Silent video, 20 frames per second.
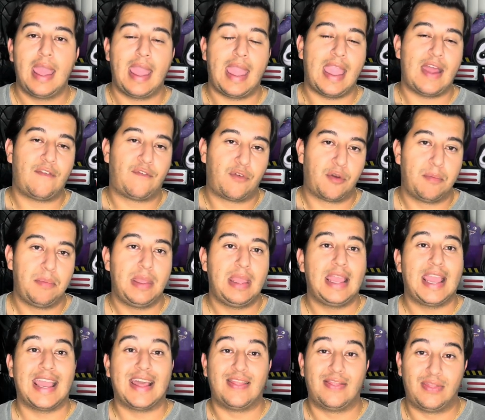And for
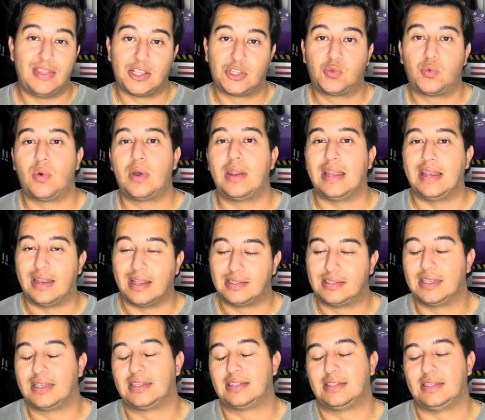me, in this one, it does
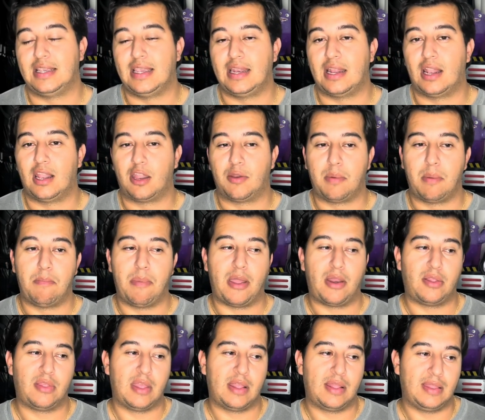succeed a little bit
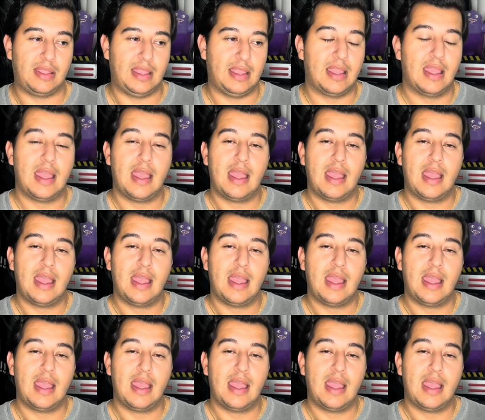better than the